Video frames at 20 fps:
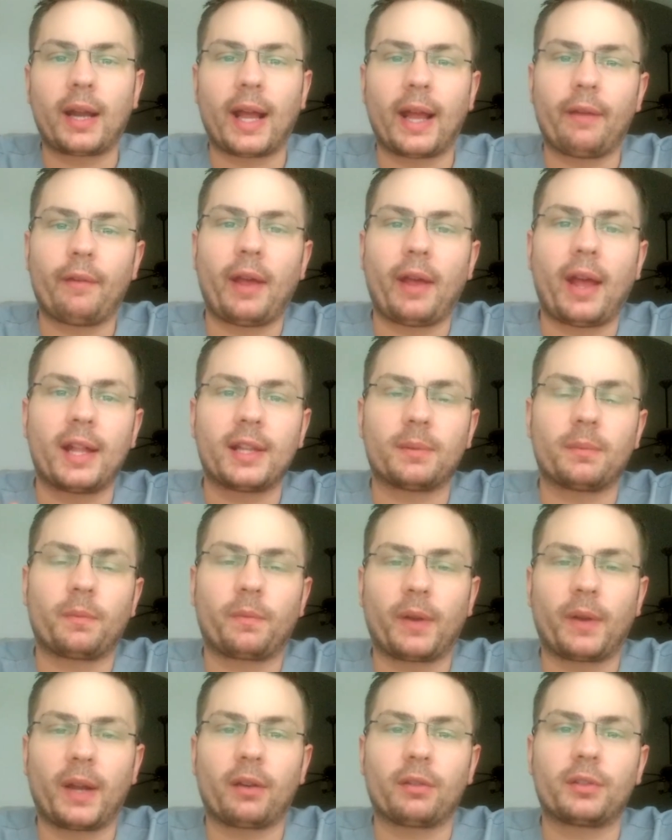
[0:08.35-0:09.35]
I've had some
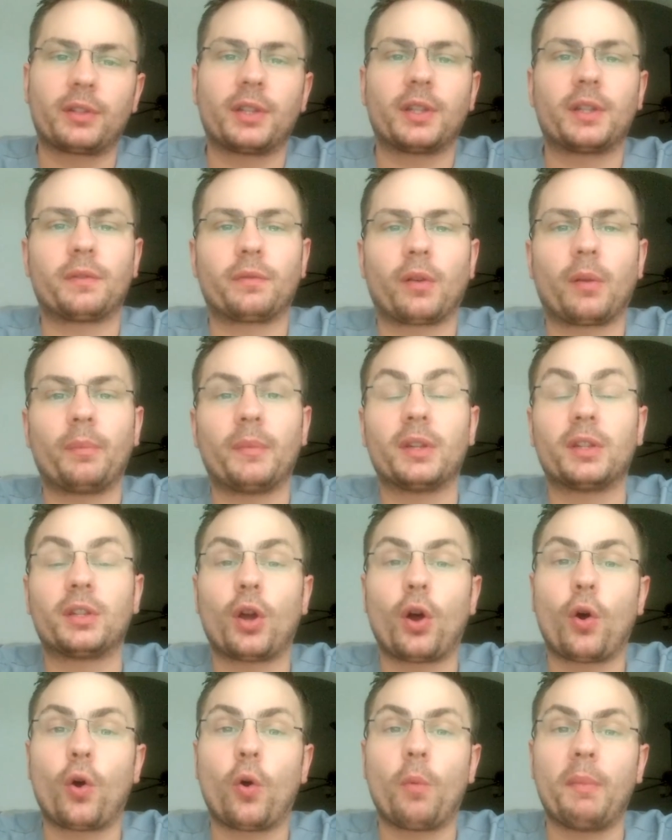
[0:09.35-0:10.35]
fragrances from this
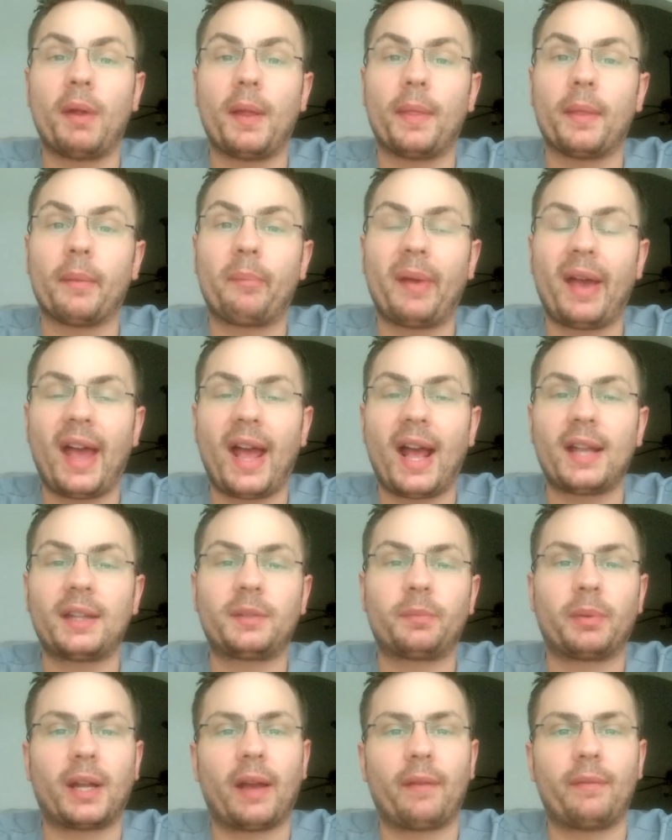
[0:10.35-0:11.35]
home in the past,
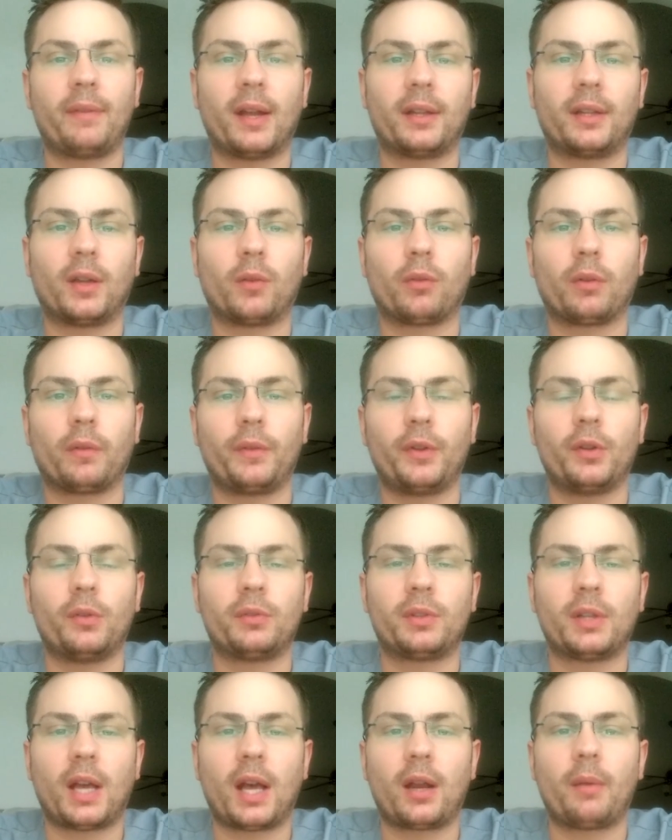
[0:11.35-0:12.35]
but I have not done
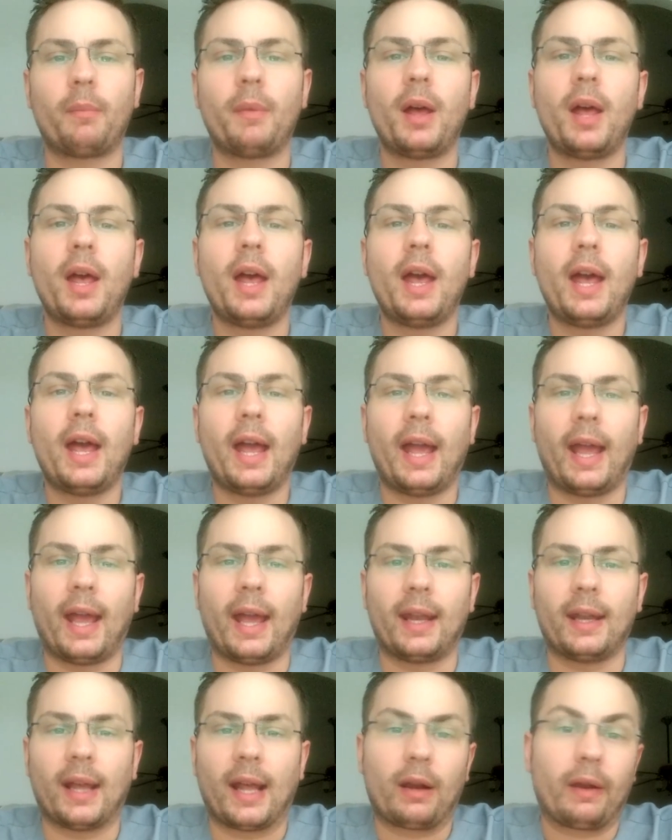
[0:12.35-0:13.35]
reviews on them,
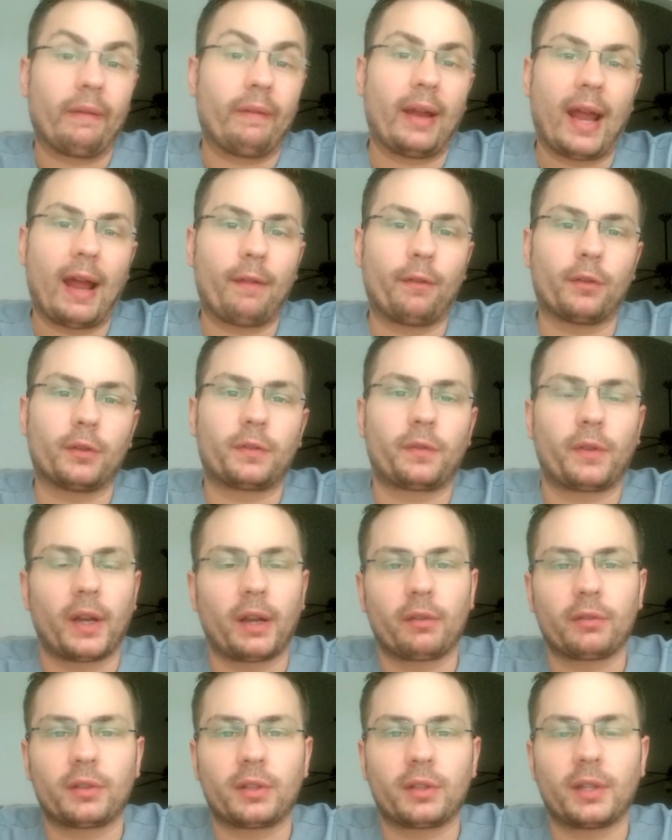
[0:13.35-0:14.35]
and I don't even have those
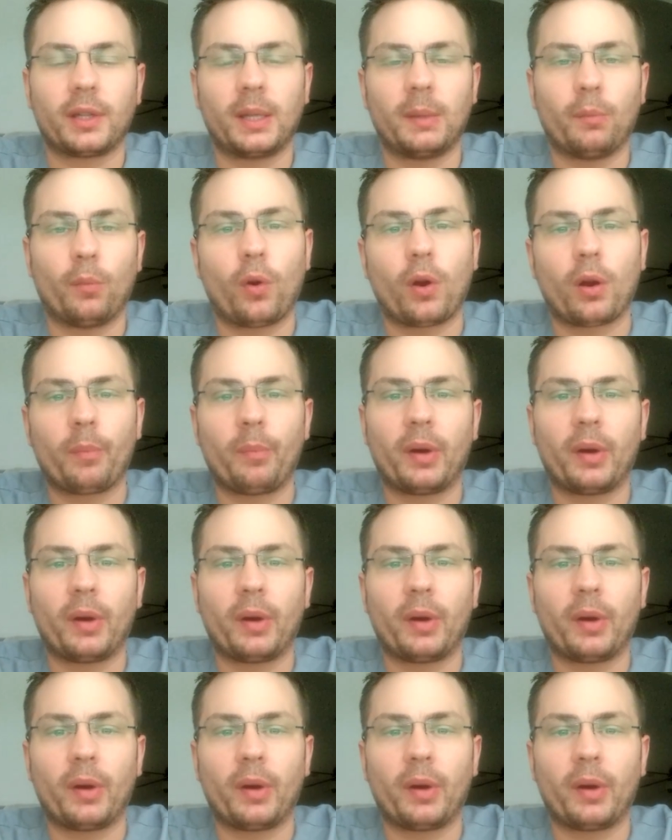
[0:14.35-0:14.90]
fragrances anymore.